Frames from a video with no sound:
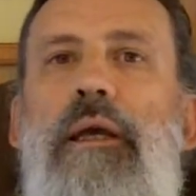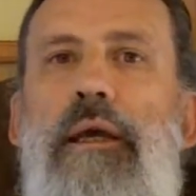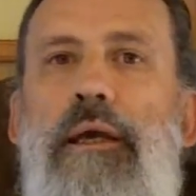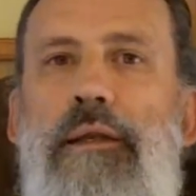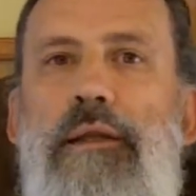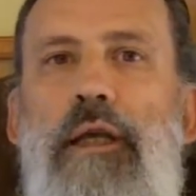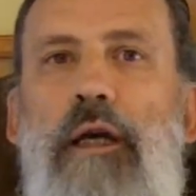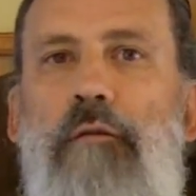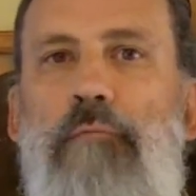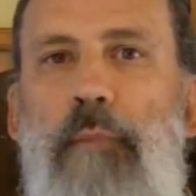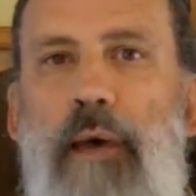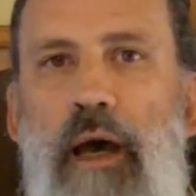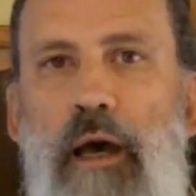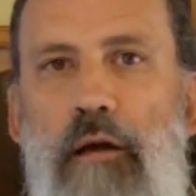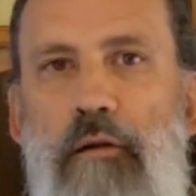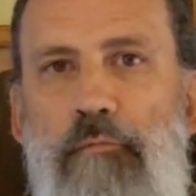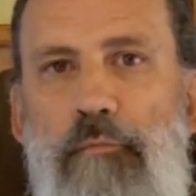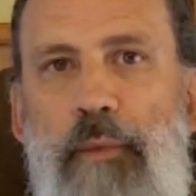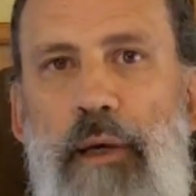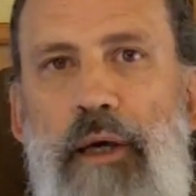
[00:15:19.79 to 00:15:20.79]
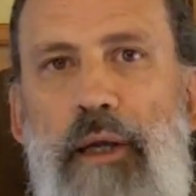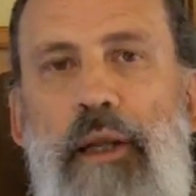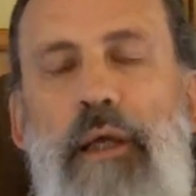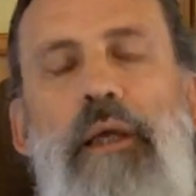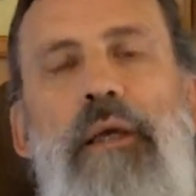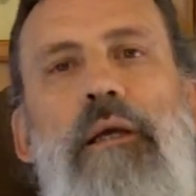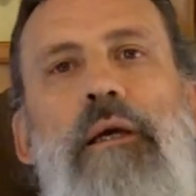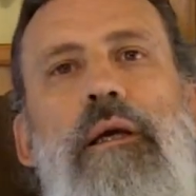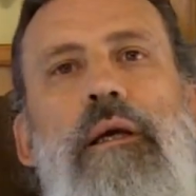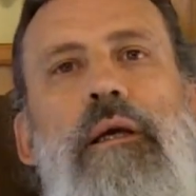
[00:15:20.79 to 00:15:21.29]
in the amount of
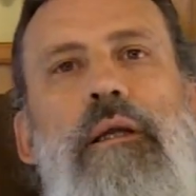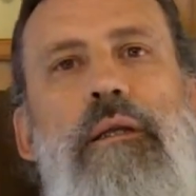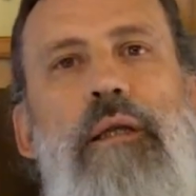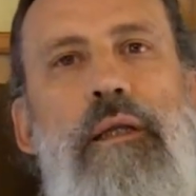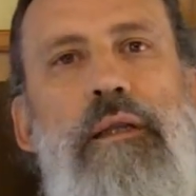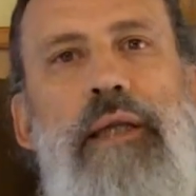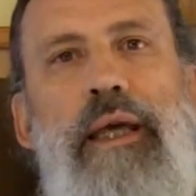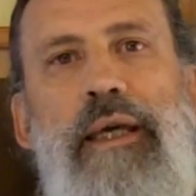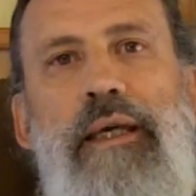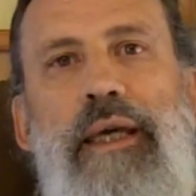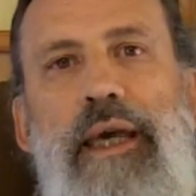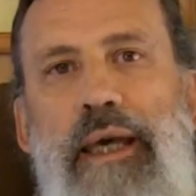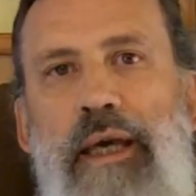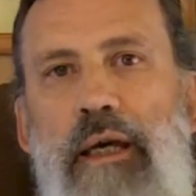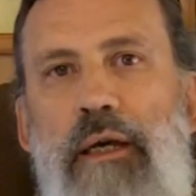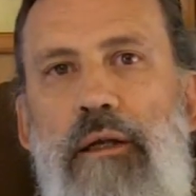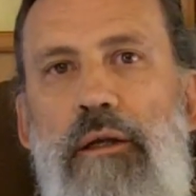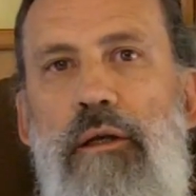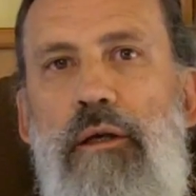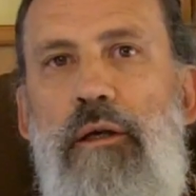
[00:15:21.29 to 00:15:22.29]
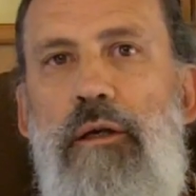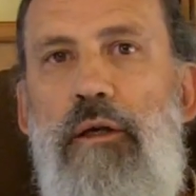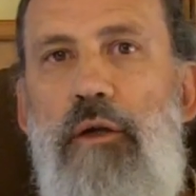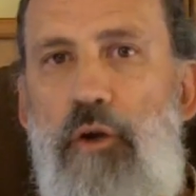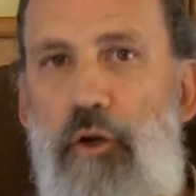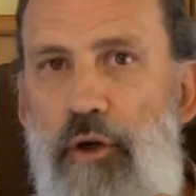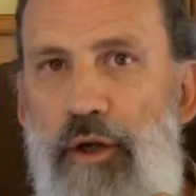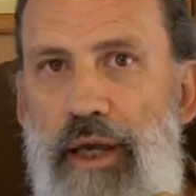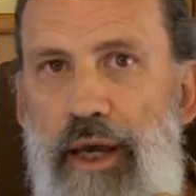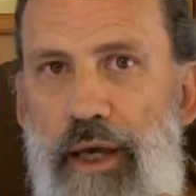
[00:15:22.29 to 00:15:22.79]
money that they can
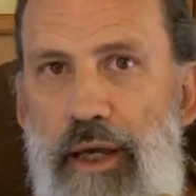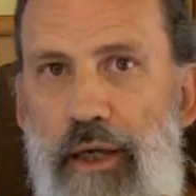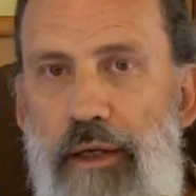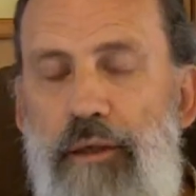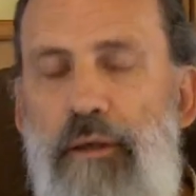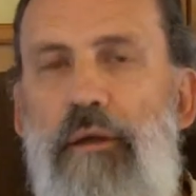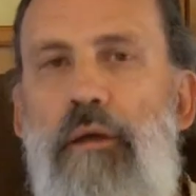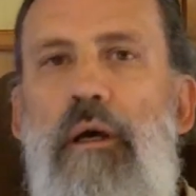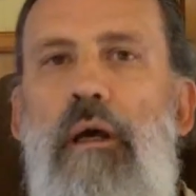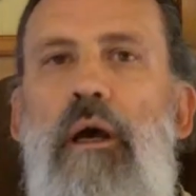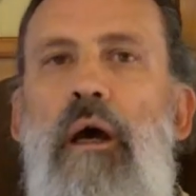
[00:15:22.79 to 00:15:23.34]
create.